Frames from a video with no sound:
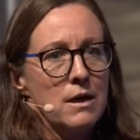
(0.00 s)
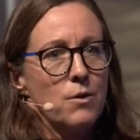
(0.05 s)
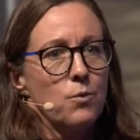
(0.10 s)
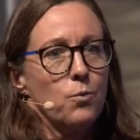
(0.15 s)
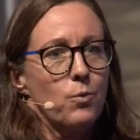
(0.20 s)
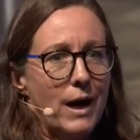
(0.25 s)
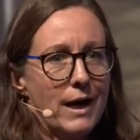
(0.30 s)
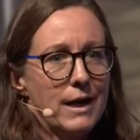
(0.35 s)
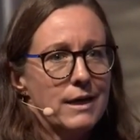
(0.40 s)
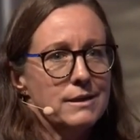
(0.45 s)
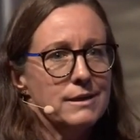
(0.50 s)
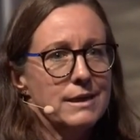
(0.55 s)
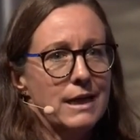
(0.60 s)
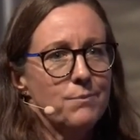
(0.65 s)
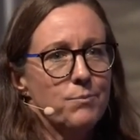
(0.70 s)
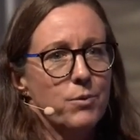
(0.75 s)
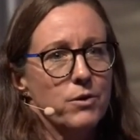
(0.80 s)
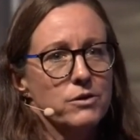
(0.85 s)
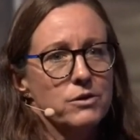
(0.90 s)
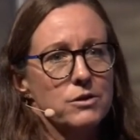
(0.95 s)
Why is that
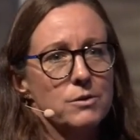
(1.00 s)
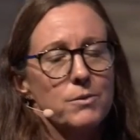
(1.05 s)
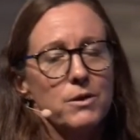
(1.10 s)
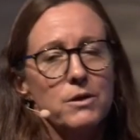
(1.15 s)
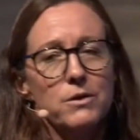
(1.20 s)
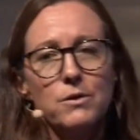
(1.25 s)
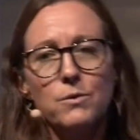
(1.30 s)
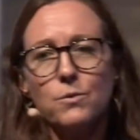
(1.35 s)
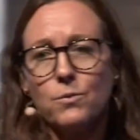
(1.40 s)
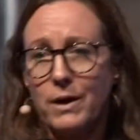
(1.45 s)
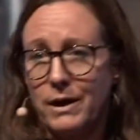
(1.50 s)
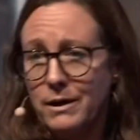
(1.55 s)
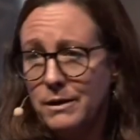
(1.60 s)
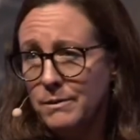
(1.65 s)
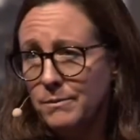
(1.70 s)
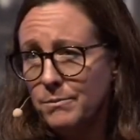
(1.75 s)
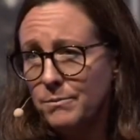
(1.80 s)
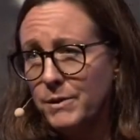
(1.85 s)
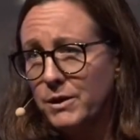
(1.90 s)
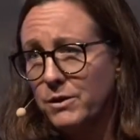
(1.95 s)
possible?
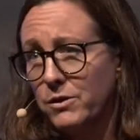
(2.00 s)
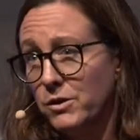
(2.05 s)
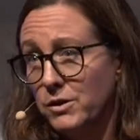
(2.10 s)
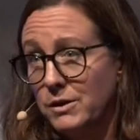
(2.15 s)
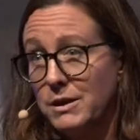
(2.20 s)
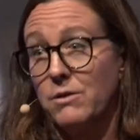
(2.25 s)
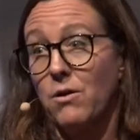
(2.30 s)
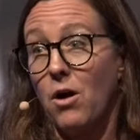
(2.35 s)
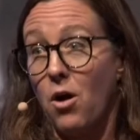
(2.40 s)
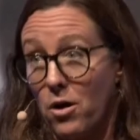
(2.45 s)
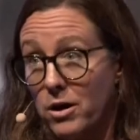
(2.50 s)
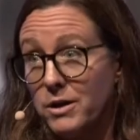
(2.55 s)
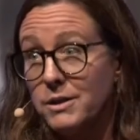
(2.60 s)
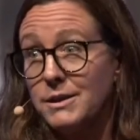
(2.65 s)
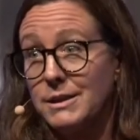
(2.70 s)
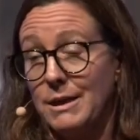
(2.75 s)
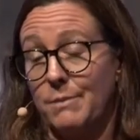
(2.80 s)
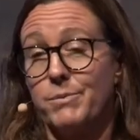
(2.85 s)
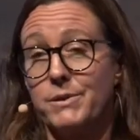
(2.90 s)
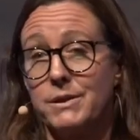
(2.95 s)
Well, because there are
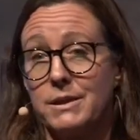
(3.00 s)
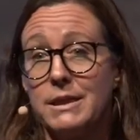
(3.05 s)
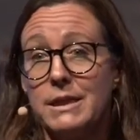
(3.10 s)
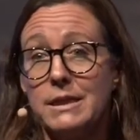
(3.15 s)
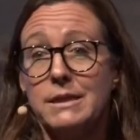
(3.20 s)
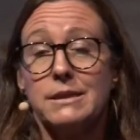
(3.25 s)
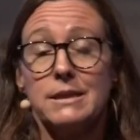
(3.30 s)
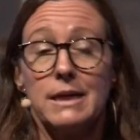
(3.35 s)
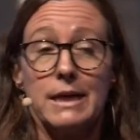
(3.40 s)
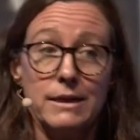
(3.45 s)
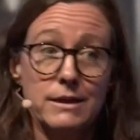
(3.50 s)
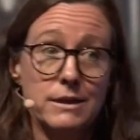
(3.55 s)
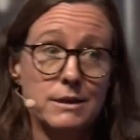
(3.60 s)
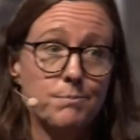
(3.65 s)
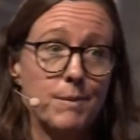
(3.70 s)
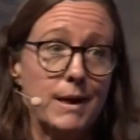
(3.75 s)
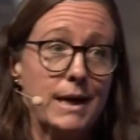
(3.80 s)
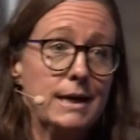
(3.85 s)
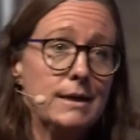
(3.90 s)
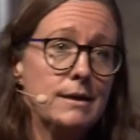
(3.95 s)
subsidies in
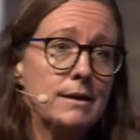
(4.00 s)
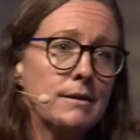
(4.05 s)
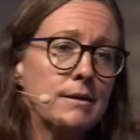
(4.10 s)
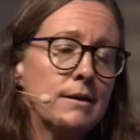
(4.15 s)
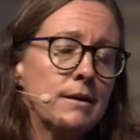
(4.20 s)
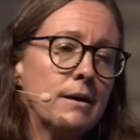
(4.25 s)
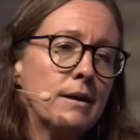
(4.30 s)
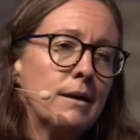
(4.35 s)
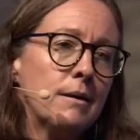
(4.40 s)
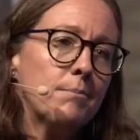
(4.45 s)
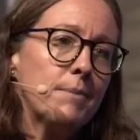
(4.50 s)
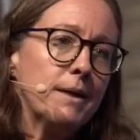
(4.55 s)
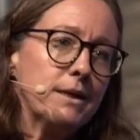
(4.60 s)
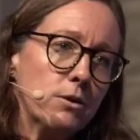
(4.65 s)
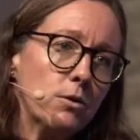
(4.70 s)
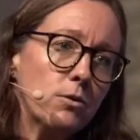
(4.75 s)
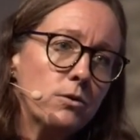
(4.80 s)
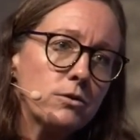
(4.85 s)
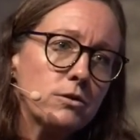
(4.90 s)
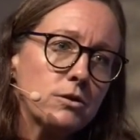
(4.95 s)
Spain, but
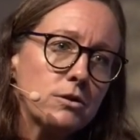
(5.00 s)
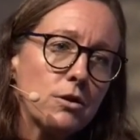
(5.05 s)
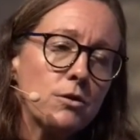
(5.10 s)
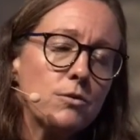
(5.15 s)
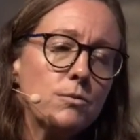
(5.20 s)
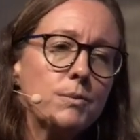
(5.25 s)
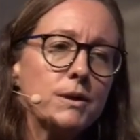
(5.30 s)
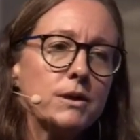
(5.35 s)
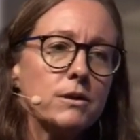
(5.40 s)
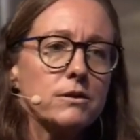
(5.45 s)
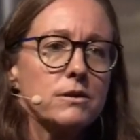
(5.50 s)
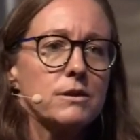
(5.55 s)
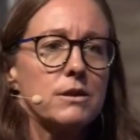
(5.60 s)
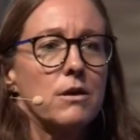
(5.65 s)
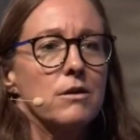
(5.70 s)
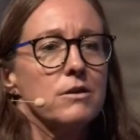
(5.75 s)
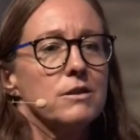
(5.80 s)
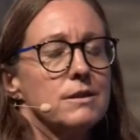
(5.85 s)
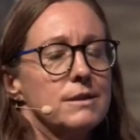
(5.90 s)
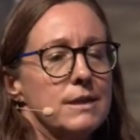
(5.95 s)
also because there
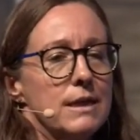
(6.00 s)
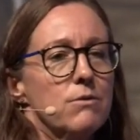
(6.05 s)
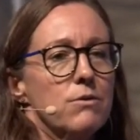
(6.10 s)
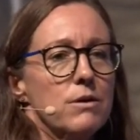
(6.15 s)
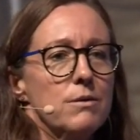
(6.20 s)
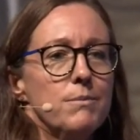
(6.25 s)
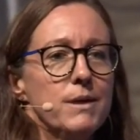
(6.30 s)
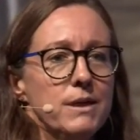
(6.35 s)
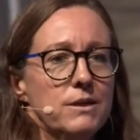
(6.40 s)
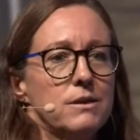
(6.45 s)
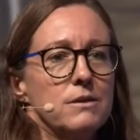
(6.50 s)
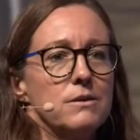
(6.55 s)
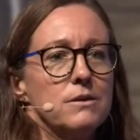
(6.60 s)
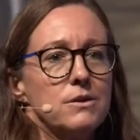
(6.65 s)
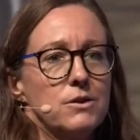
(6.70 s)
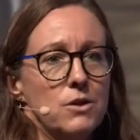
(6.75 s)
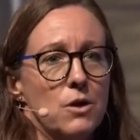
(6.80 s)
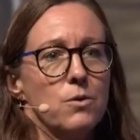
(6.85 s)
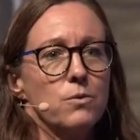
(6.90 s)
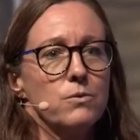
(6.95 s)
are zero-emission
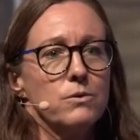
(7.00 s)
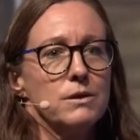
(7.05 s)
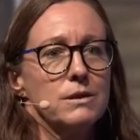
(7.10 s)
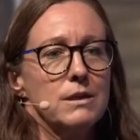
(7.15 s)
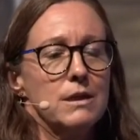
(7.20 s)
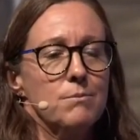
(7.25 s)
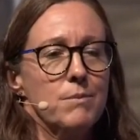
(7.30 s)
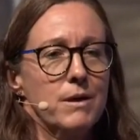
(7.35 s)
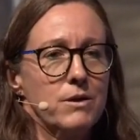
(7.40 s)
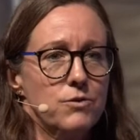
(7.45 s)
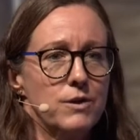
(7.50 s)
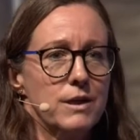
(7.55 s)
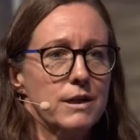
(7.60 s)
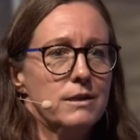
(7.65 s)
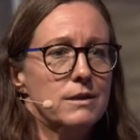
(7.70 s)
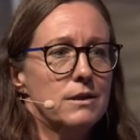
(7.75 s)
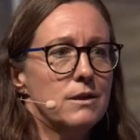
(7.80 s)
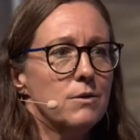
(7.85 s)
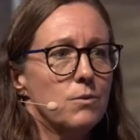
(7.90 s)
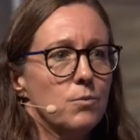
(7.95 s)
zones in
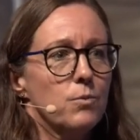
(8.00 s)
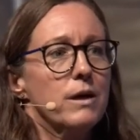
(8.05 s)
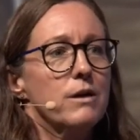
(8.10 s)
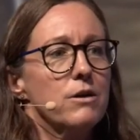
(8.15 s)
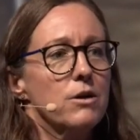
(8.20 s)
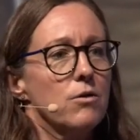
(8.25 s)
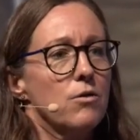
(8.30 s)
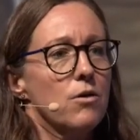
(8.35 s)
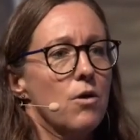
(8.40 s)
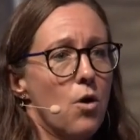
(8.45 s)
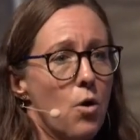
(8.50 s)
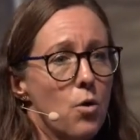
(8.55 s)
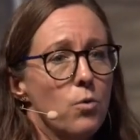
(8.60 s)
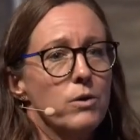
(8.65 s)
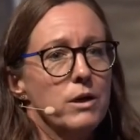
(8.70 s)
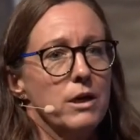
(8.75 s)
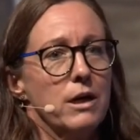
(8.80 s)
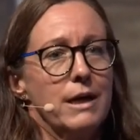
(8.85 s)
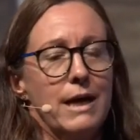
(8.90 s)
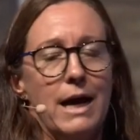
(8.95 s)
Madrid where you're
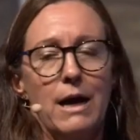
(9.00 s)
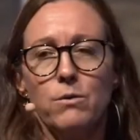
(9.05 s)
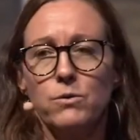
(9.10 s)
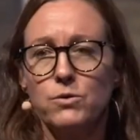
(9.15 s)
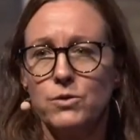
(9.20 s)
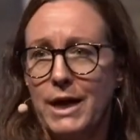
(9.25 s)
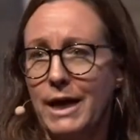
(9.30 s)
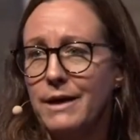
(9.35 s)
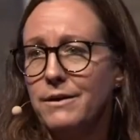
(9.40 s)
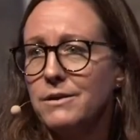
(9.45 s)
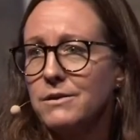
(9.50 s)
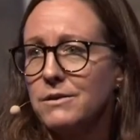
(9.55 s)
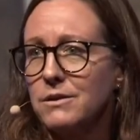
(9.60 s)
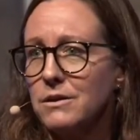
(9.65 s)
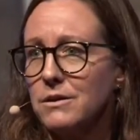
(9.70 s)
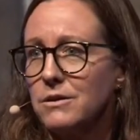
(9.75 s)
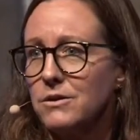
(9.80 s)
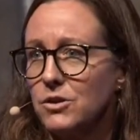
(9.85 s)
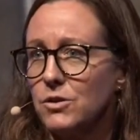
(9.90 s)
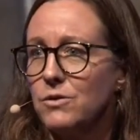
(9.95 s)
only allowed to
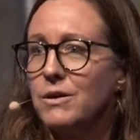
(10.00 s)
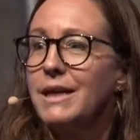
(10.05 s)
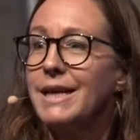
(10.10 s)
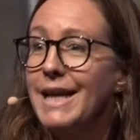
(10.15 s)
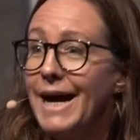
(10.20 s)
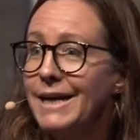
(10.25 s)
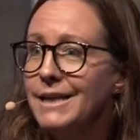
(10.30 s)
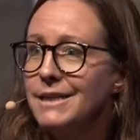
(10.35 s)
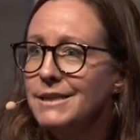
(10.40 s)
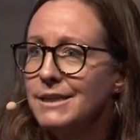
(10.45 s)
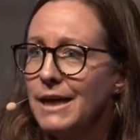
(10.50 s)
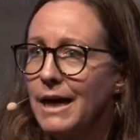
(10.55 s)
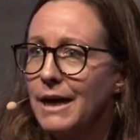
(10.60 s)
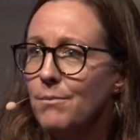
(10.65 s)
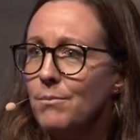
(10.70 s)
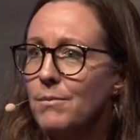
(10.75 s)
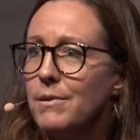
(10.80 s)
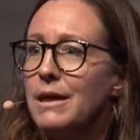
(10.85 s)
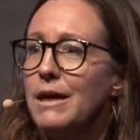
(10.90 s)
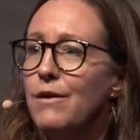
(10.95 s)
enter during
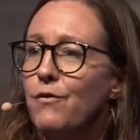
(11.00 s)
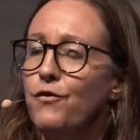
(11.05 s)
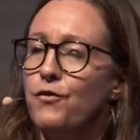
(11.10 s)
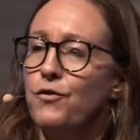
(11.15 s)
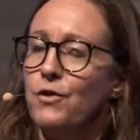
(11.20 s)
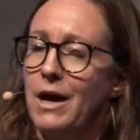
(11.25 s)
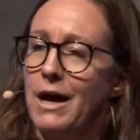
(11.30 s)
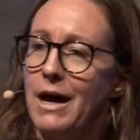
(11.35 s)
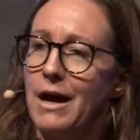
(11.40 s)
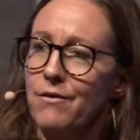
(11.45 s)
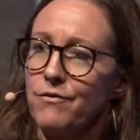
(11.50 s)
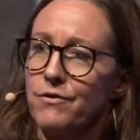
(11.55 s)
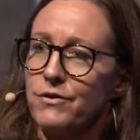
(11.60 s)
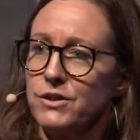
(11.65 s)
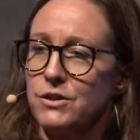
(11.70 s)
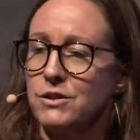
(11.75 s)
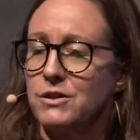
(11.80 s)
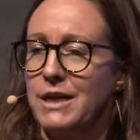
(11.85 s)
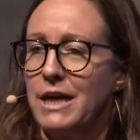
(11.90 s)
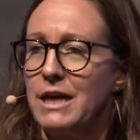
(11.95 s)
nighttime if you have a
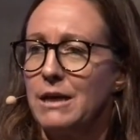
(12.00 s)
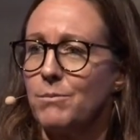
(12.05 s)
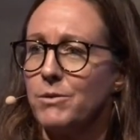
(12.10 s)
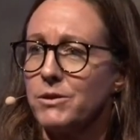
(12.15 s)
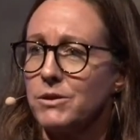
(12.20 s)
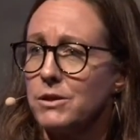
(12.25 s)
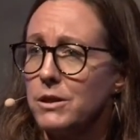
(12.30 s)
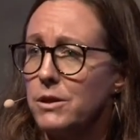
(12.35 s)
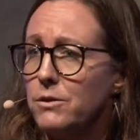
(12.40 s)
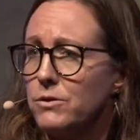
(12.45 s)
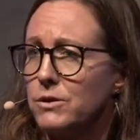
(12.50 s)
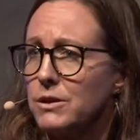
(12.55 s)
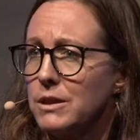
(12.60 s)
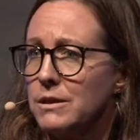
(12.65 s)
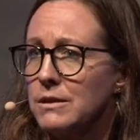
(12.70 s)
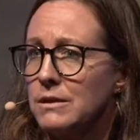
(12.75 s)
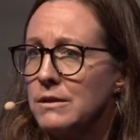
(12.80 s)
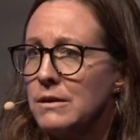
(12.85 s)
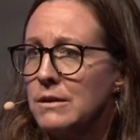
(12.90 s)
sustainable solution.